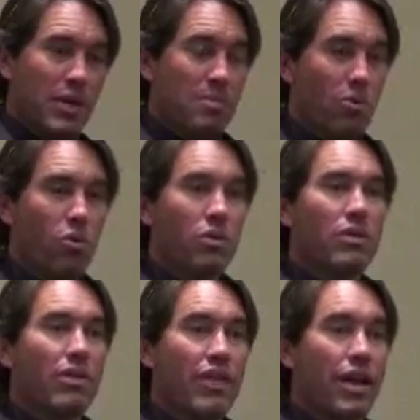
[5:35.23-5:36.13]
people
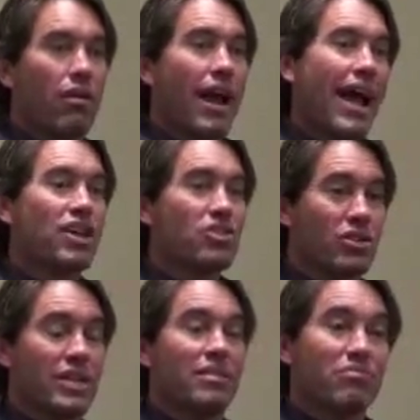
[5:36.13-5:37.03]
that are
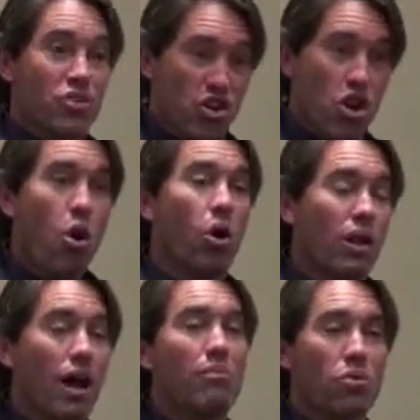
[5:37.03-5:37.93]
actually know a
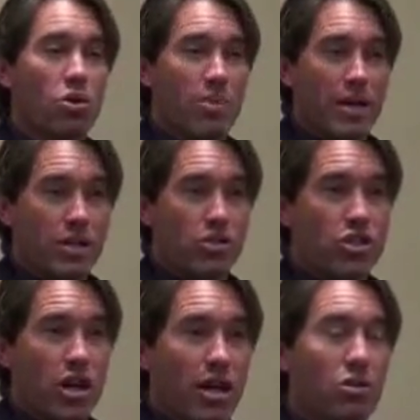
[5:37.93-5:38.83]
lot more about your
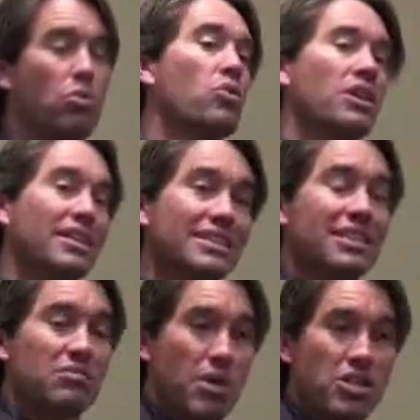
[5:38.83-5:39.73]
child, or at least
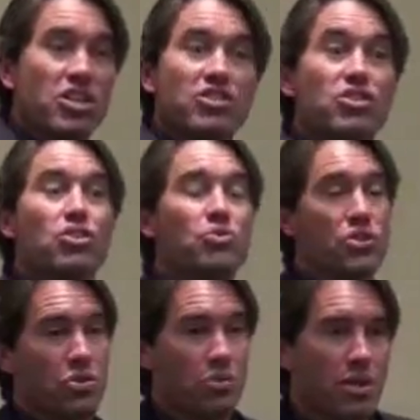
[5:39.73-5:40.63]
as much as you
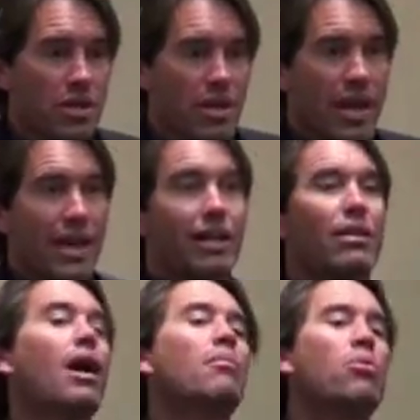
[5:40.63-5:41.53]
do, and a
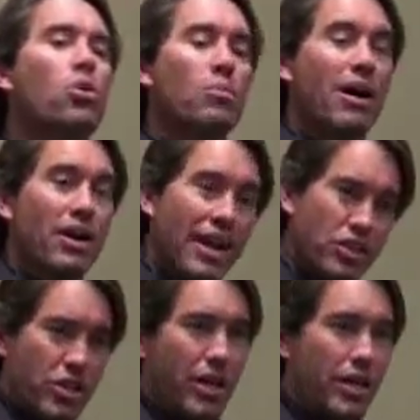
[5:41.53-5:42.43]
lot more about
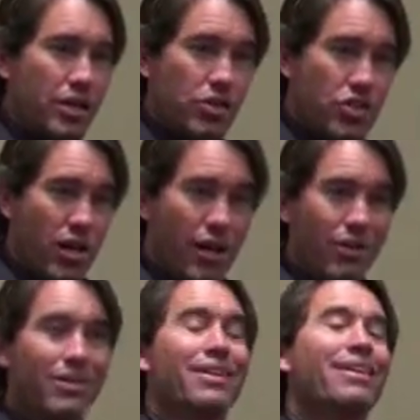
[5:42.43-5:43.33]
educating your
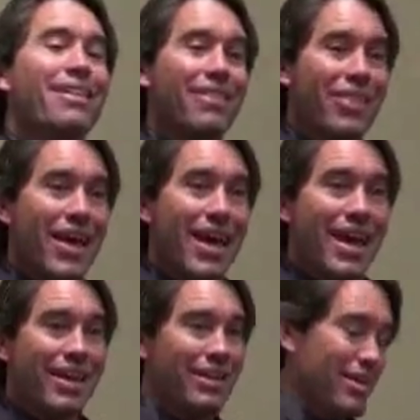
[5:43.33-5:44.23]
child
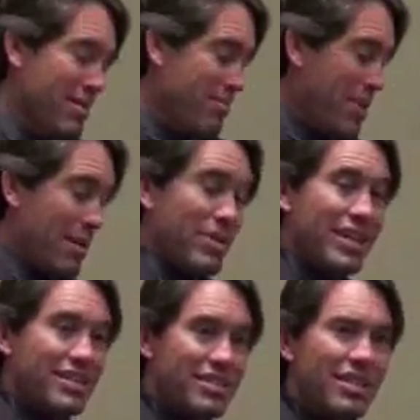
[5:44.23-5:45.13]
than maybe
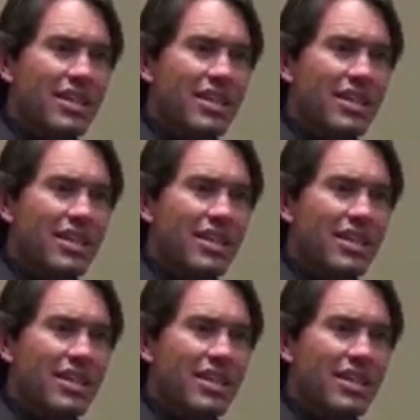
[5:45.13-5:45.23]
his